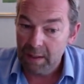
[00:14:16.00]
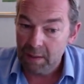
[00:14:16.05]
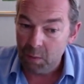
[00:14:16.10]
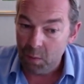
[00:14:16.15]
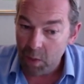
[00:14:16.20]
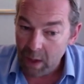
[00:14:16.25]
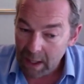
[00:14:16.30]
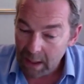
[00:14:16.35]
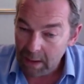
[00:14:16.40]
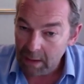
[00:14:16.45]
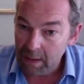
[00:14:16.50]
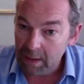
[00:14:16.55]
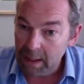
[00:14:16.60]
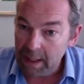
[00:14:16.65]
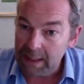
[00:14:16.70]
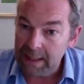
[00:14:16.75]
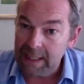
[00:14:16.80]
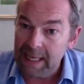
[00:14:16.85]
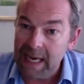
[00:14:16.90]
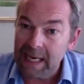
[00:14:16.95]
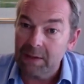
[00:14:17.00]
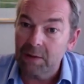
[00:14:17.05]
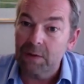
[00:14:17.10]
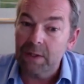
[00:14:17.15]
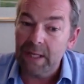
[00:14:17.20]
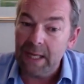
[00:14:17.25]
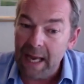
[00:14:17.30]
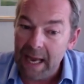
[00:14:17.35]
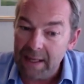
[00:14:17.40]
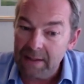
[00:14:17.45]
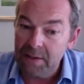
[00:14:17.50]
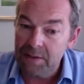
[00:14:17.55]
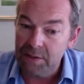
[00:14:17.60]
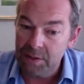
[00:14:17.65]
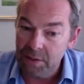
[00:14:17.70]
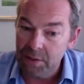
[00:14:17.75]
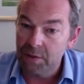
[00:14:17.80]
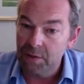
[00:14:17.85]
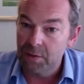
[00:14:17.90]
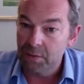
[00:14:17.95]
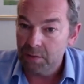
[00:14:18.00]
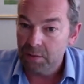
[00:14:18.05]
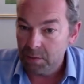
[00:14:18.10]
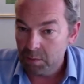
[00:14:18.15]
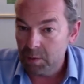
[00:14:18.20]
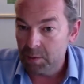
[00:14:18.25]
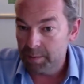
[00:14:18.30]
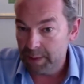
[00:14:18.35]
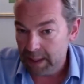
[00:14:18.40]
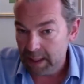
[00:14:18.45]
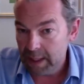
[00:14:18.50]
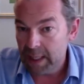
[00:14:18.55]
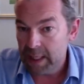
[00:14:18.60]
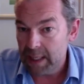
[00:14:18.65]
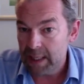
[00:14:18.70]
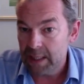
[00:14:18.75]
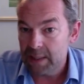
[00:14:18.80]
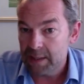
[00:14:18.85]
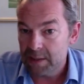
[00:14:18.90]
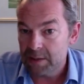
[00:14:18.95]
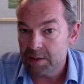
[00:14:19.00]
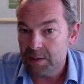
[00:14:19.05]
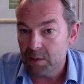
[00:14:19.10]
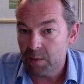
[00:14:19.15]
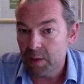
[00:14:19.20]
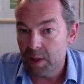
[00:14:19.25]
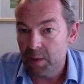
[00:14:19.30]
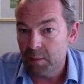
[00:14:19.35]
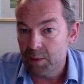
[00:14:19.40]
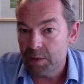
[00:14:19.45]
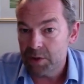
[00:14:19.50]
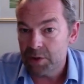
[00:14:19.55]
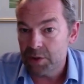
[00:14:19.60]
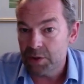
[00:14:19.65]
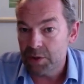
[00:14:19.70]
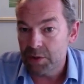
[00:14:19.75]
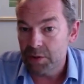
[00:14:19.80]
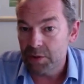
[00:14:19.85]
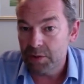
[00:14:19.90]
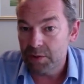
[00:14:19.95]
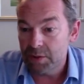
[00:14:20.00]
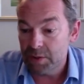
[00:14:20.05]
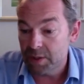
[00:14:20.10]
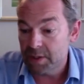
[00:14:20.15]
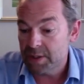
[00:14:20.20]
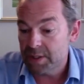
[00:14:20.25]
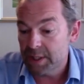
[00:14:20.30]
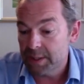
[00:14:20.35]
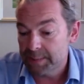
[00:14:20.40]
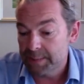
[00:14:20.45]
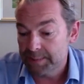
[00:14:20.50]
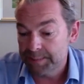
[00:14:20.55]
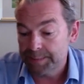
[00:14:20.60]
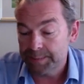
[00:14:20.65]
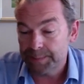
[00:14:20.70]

will and cannot yet do will be key to the way in which you succeed.